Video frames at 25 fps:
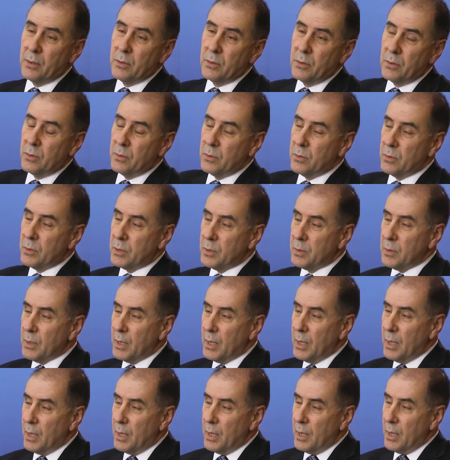who's
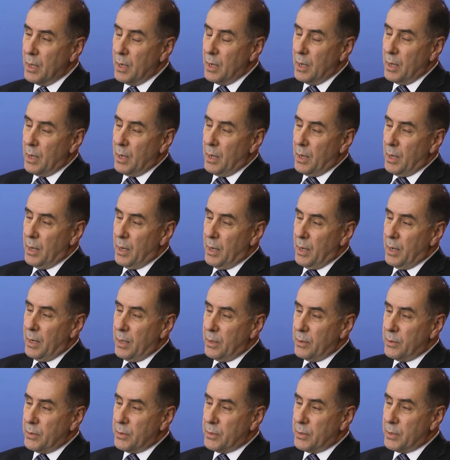
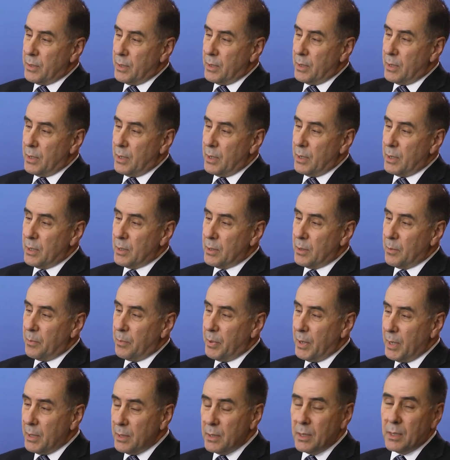has uh,
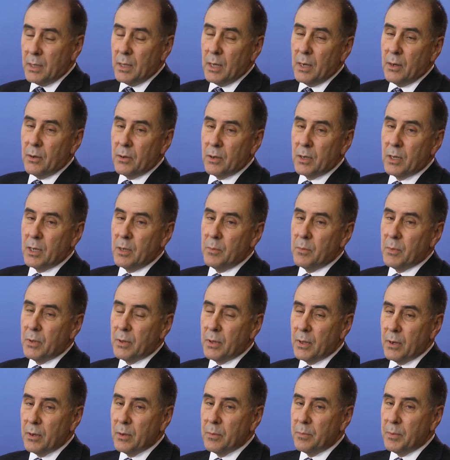depending now on
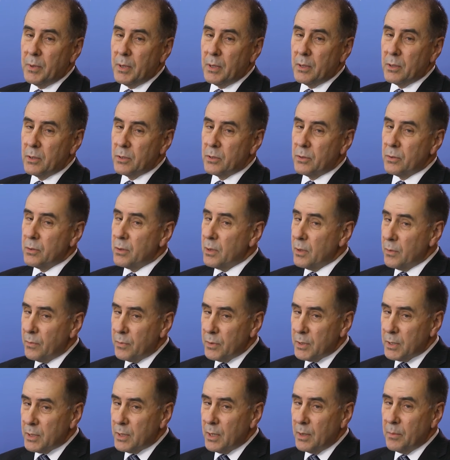chemotherapy and is looking
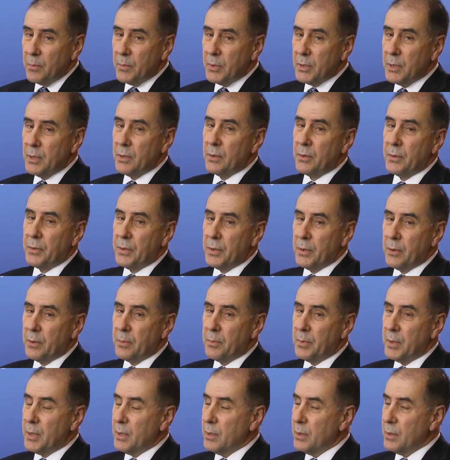for stem cell
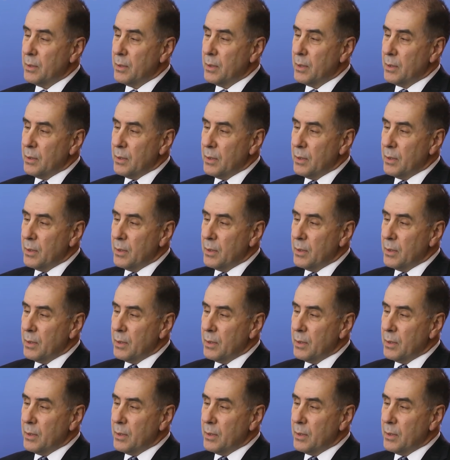therapy.